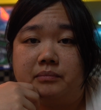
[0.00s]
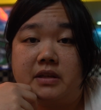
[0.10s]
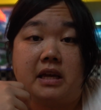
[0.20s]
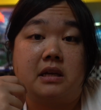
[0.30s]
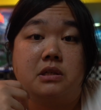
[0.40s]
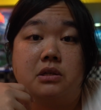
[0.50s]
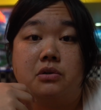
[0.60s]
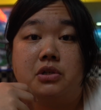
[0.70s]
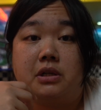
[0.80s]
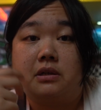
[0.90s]
Genki
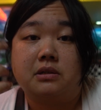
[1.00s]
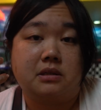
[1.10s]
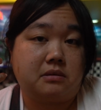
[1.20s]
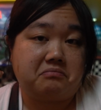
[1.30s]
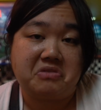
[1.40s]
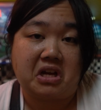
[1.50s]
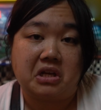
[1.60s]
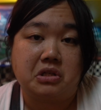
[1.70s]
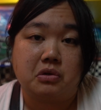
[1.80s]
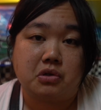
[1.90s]
Sushi, because Genki
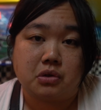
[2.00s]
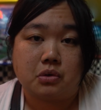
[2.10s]
Sushi